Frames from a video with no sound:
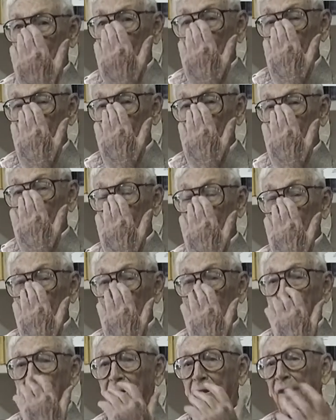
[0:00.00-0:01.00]
No sooner
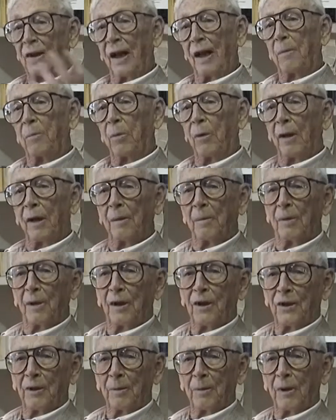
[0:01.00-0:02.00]
got at the stoplight by
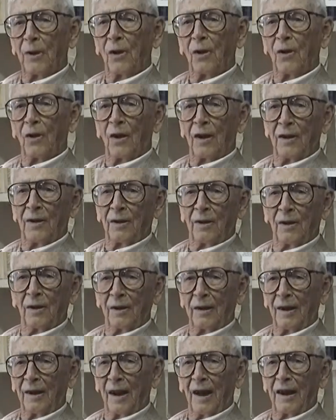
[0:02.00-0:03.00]
Jimmy Laurie's
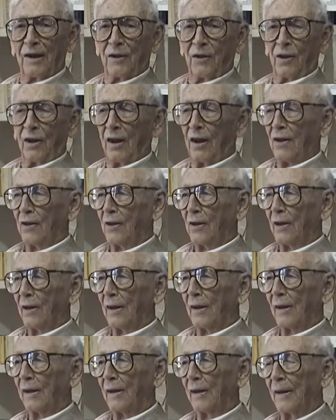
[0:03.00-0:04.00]
gas station
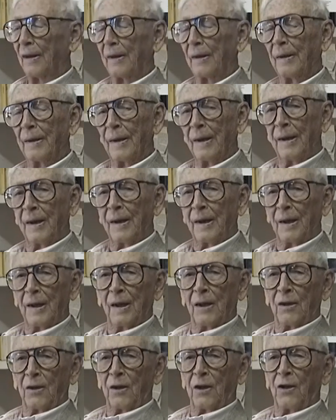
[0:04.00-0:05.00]
than uh,
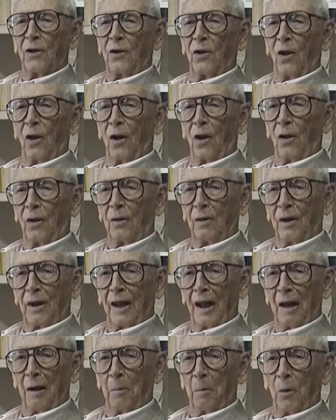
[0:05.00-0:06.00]
this tall
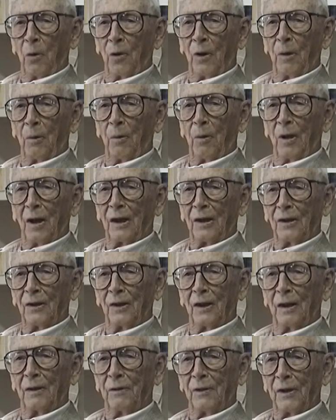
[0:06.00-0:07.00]
cowboy walked
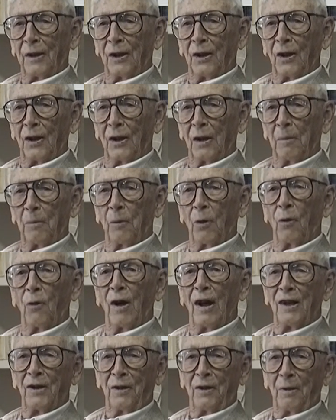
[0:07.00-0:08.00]
off the curb and
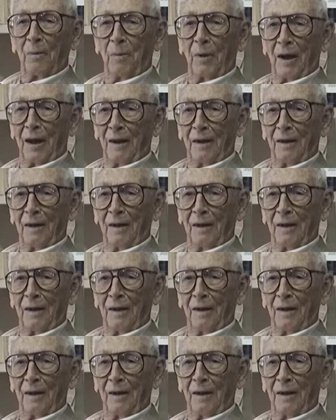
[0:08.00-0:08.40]
arrested me.